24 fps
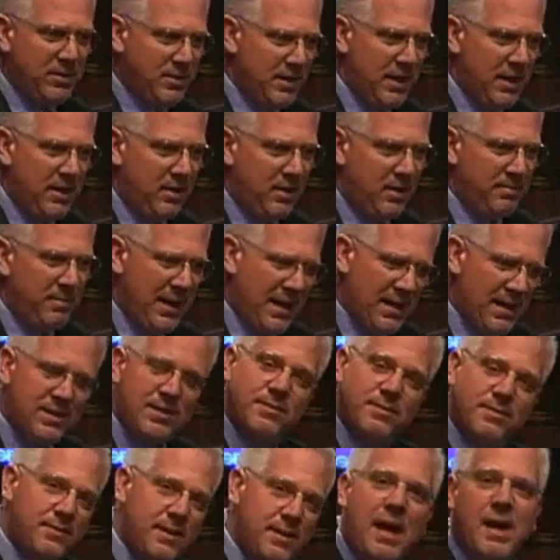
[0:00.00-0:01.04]
take on
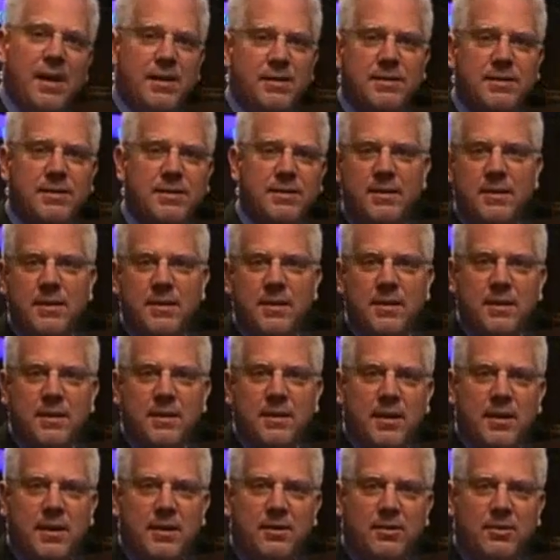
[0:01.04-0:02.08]
massive debt.
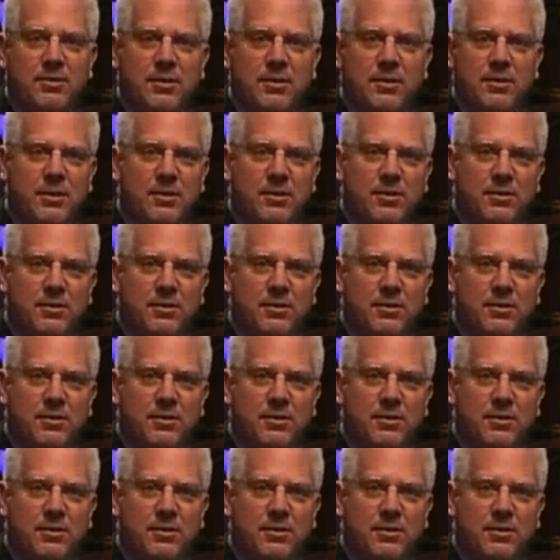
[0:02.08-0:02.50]
I don't